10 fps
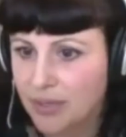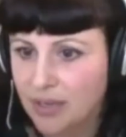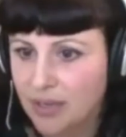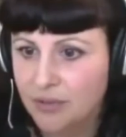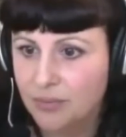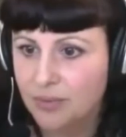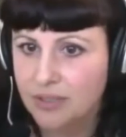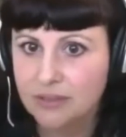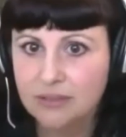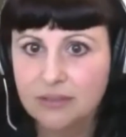um, can pick other
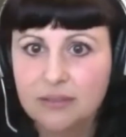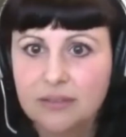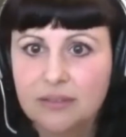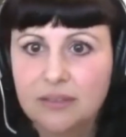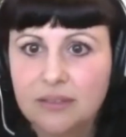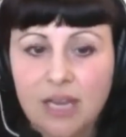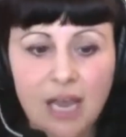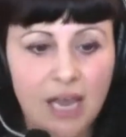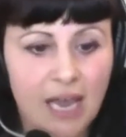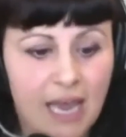ones.
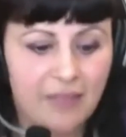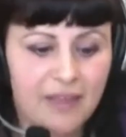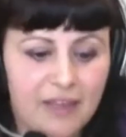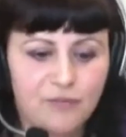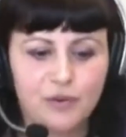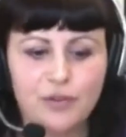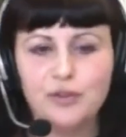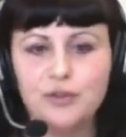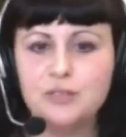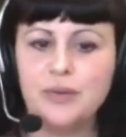And then for
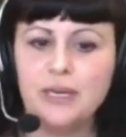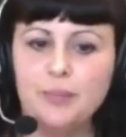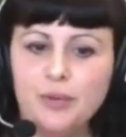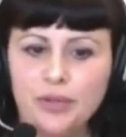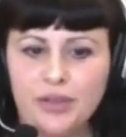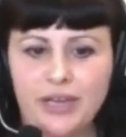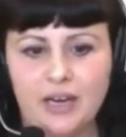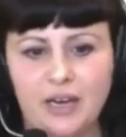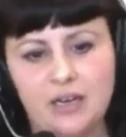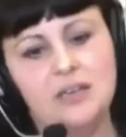those people
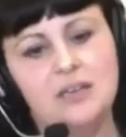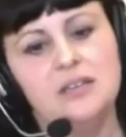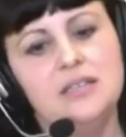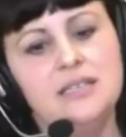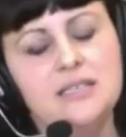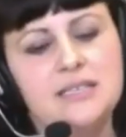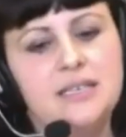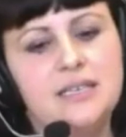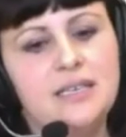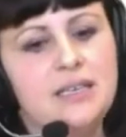that are
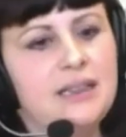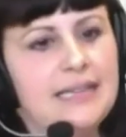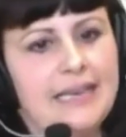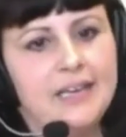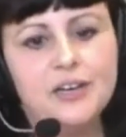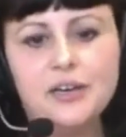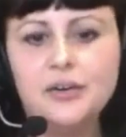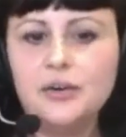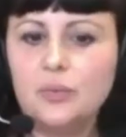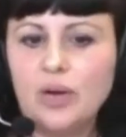listening later
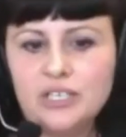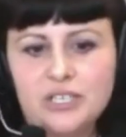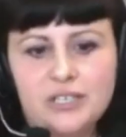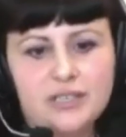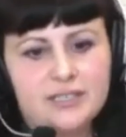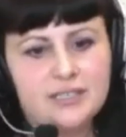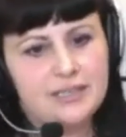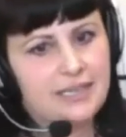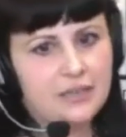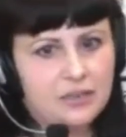or watching this
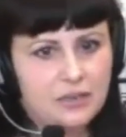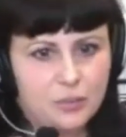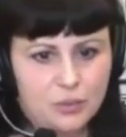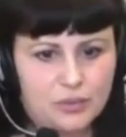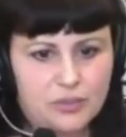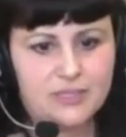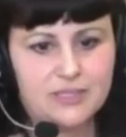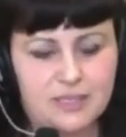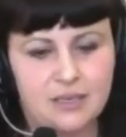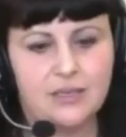later, we're really
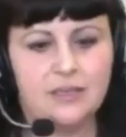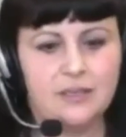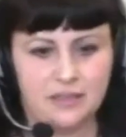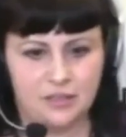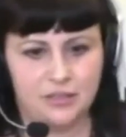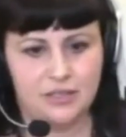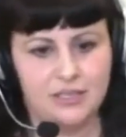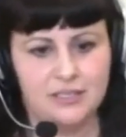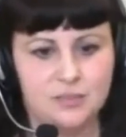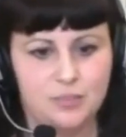sorry that you didn't
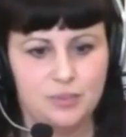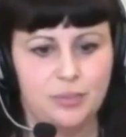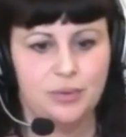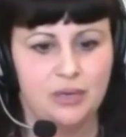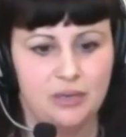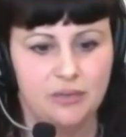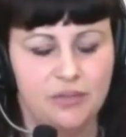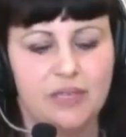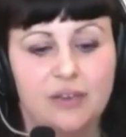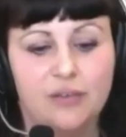get to be part of
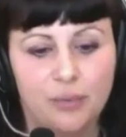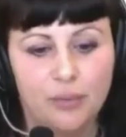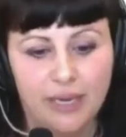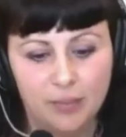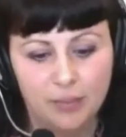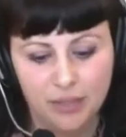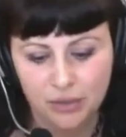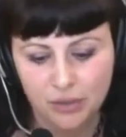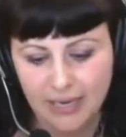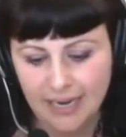the giveaway, but
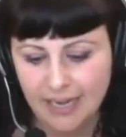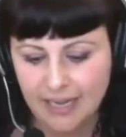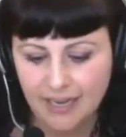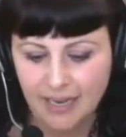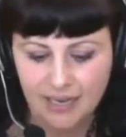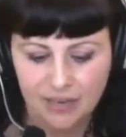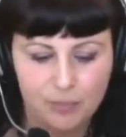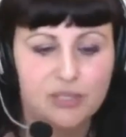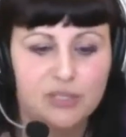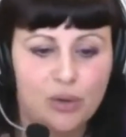you can, I have
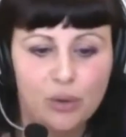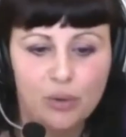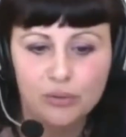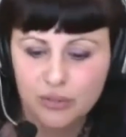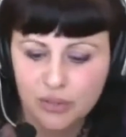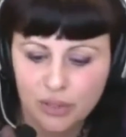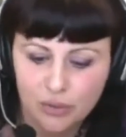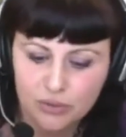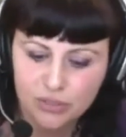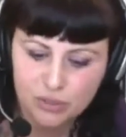been told,
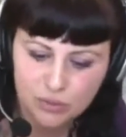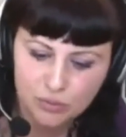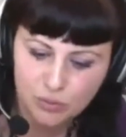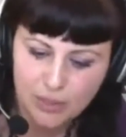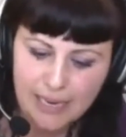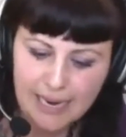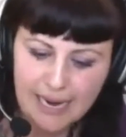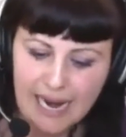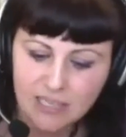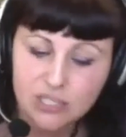go to
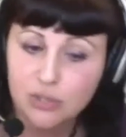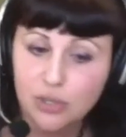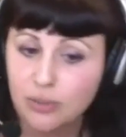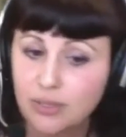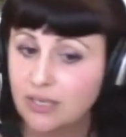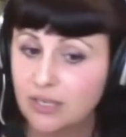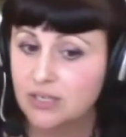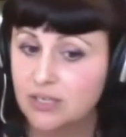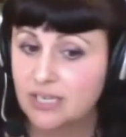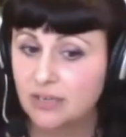
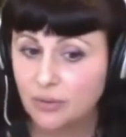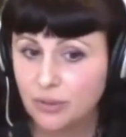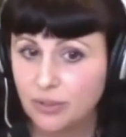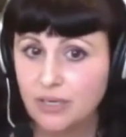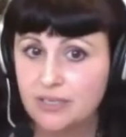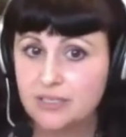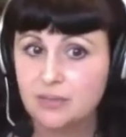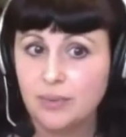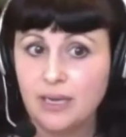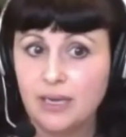astrogear.org
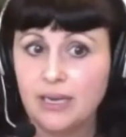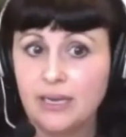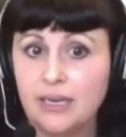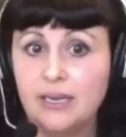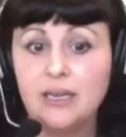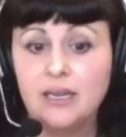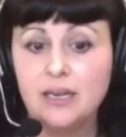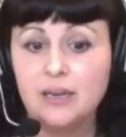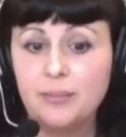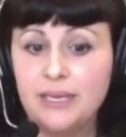to buy
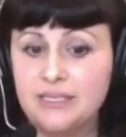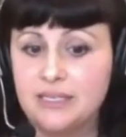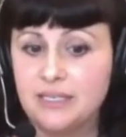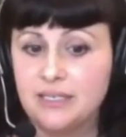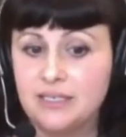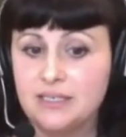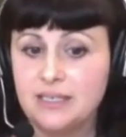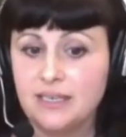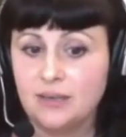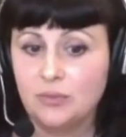pieces
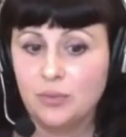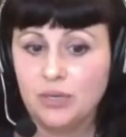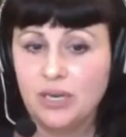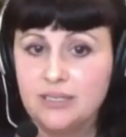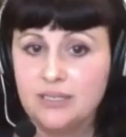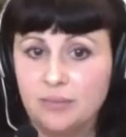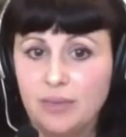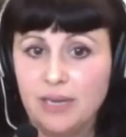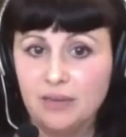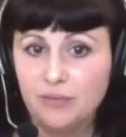that were custom
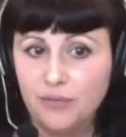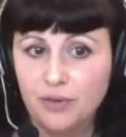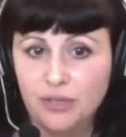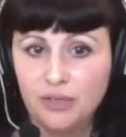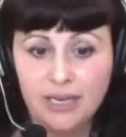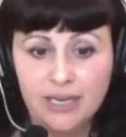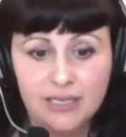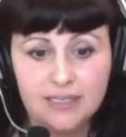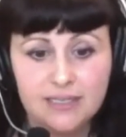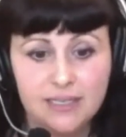made for you
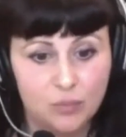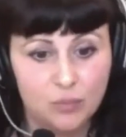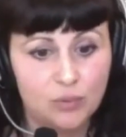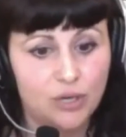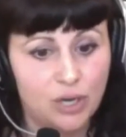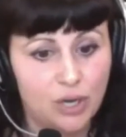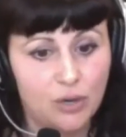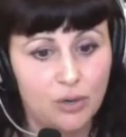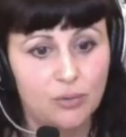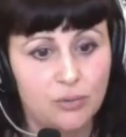guys that will
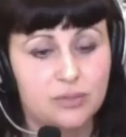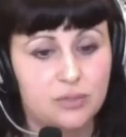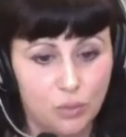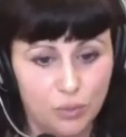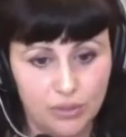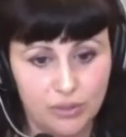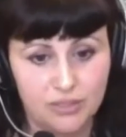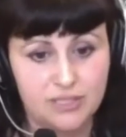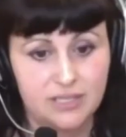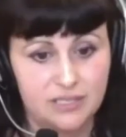go
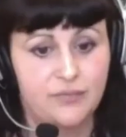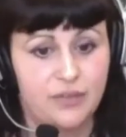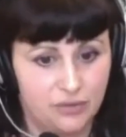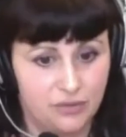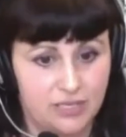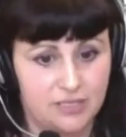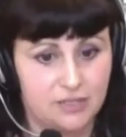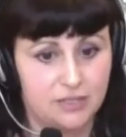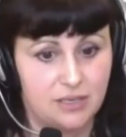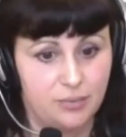towards this
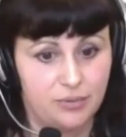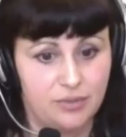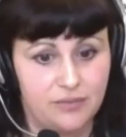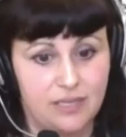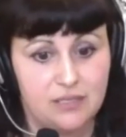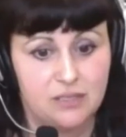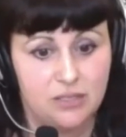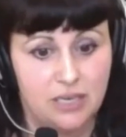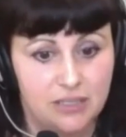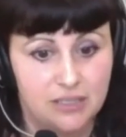fundraiser. I believe that's correct.